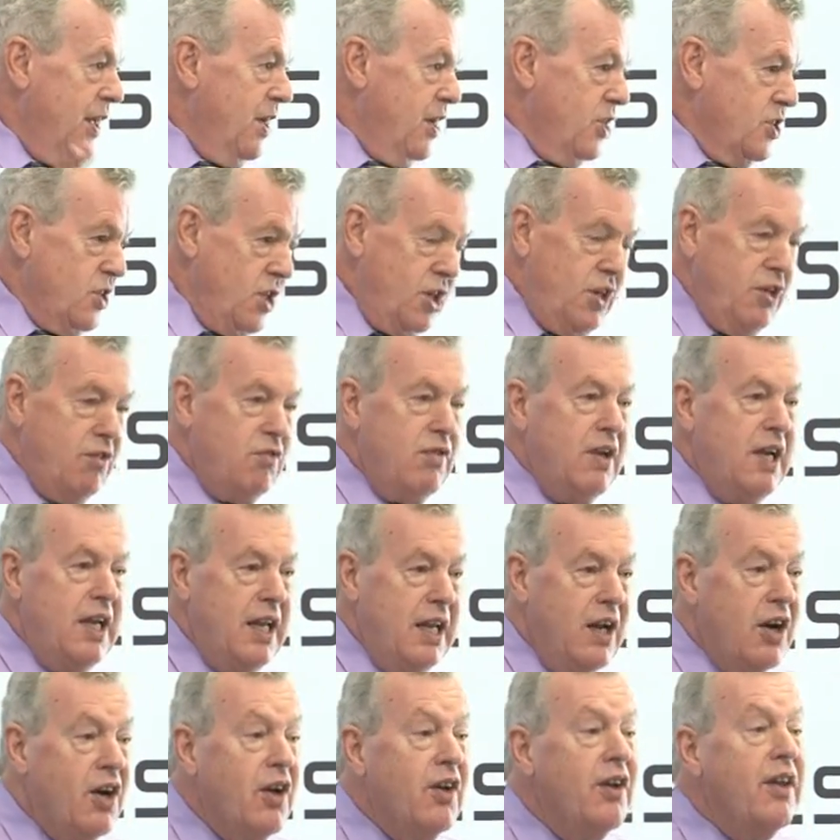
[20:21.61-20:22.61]
So you really
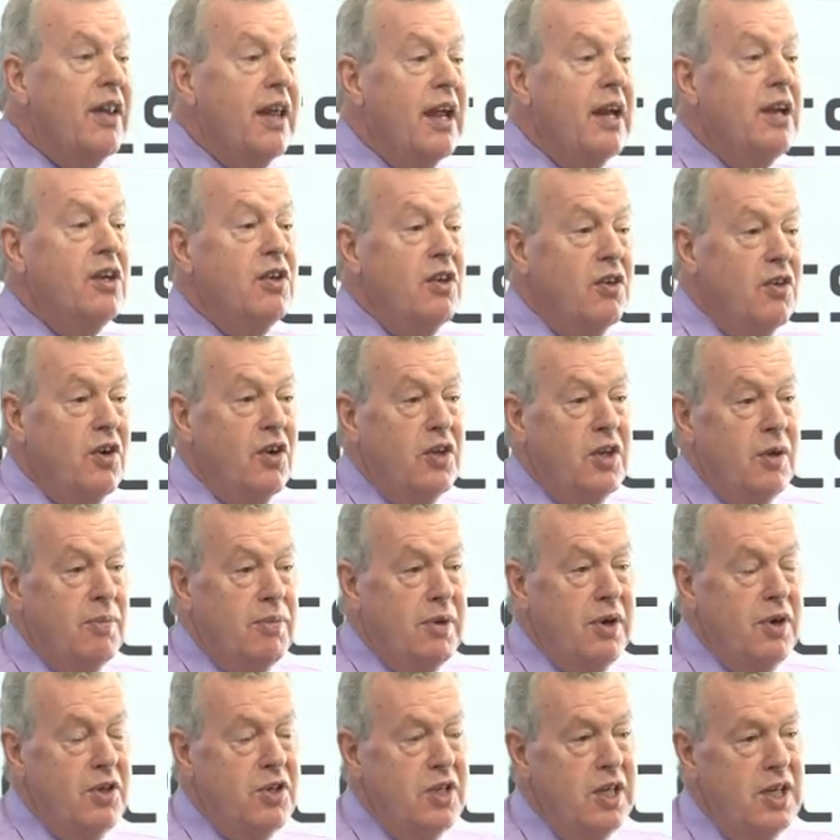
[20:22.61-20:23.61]
you've got your
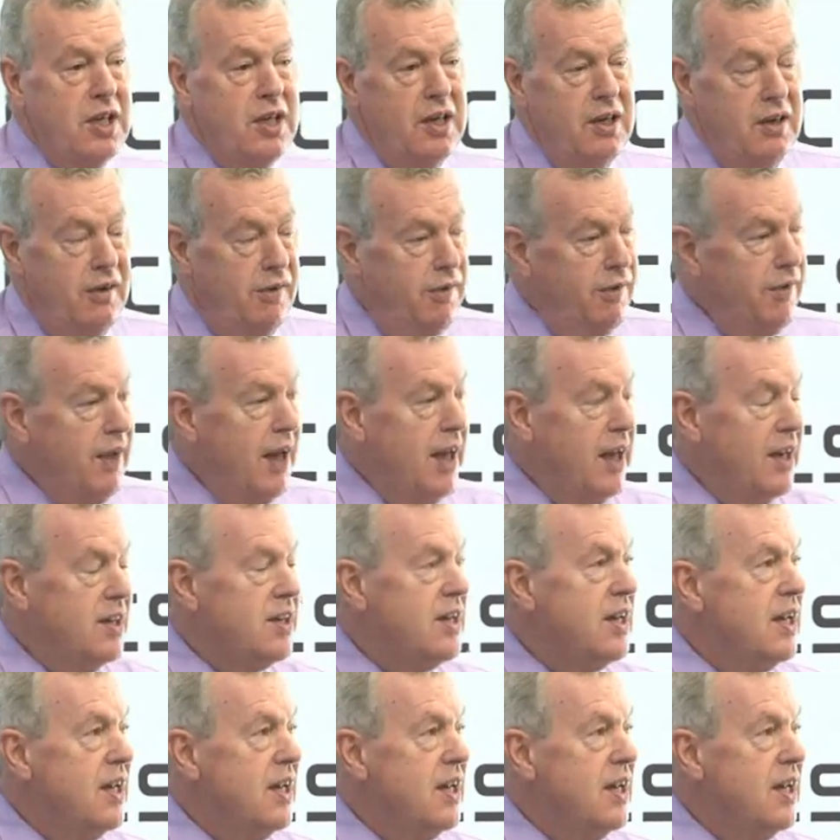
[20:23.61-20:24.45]
protein and your fat,